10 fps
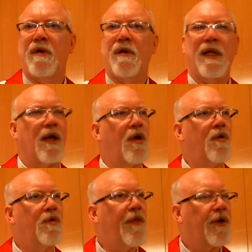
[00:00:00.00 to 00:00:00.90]
let
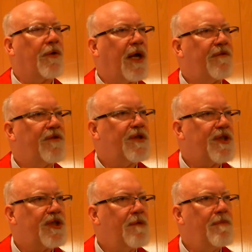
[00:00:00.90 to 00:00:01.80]
alone the great
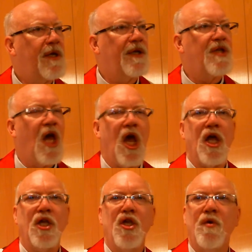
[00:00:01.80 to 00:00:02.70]
physician, because
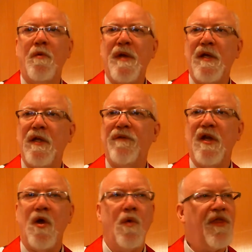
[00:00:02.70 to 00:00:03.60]
you will be
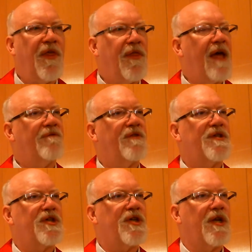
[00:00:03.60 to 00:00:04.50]
living with that
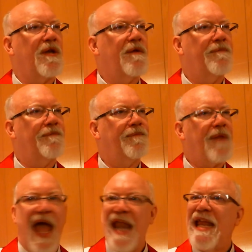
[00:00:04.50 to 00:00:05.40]
physician
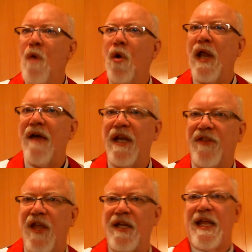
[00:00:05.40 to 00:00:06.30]
and he won't have
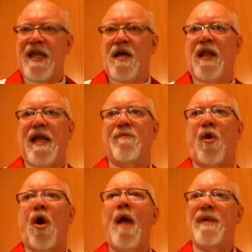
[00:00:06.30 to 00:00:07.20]
anything to heal
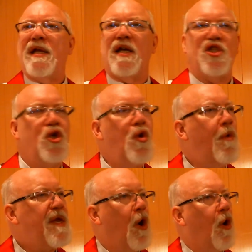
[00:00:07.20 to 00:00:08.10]
anymore because you will
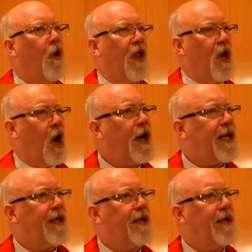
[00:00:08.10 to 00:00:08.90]
be whole and hearty.